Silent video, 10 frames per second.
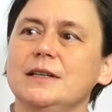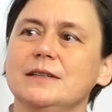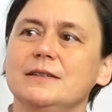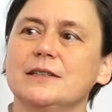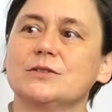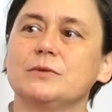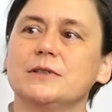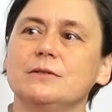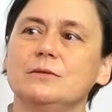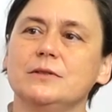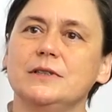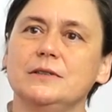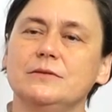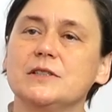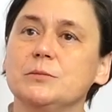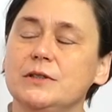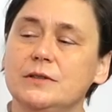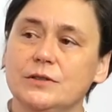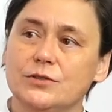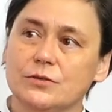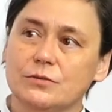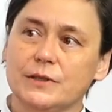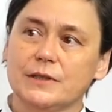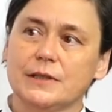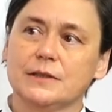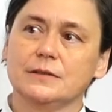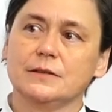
And that's where all the investment decisions were taken,